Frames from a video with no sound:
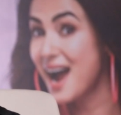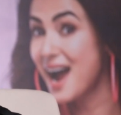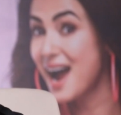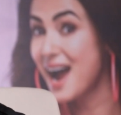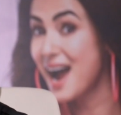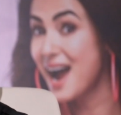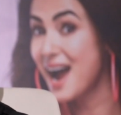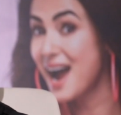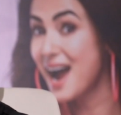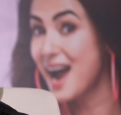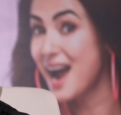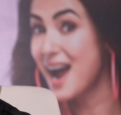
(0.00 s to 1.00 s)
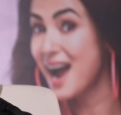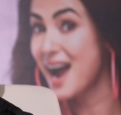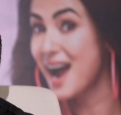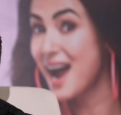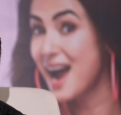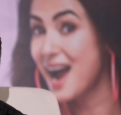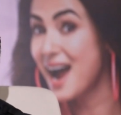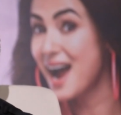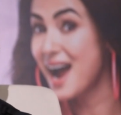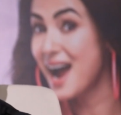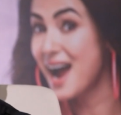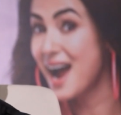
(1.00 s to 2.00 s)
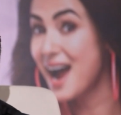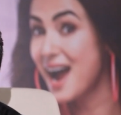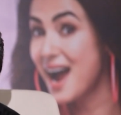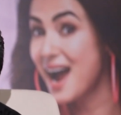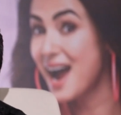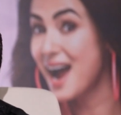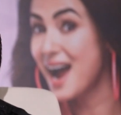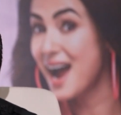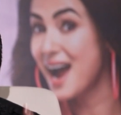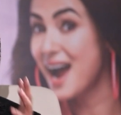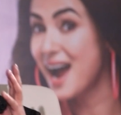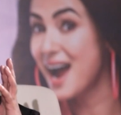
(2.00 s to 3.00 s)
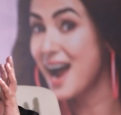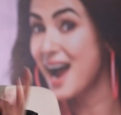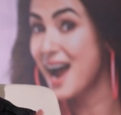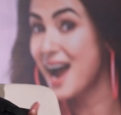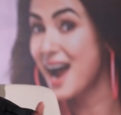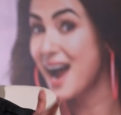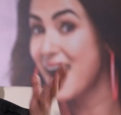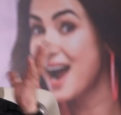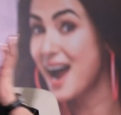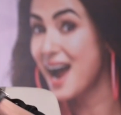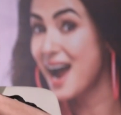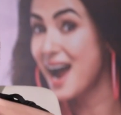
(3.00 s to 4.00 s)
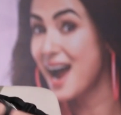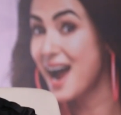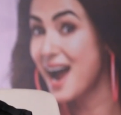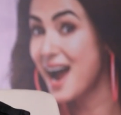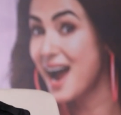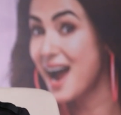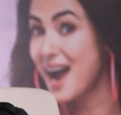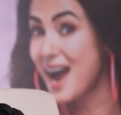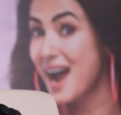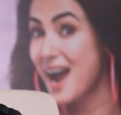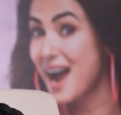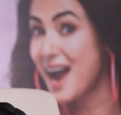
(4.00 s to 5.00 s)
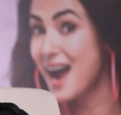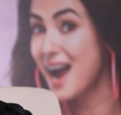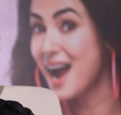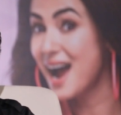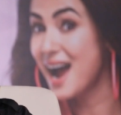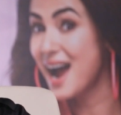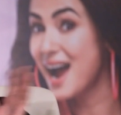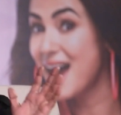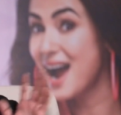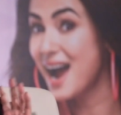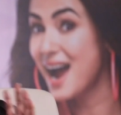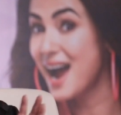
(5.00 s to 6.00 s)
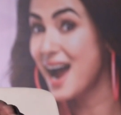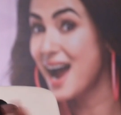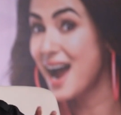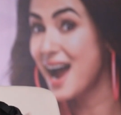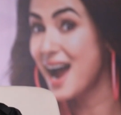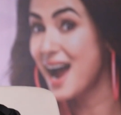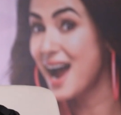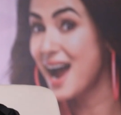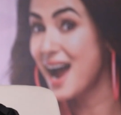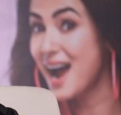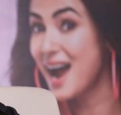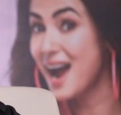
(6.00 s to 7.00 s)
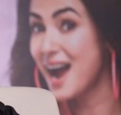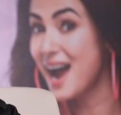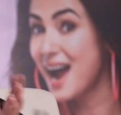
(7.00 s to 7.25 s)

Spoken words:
This person isn't speaking.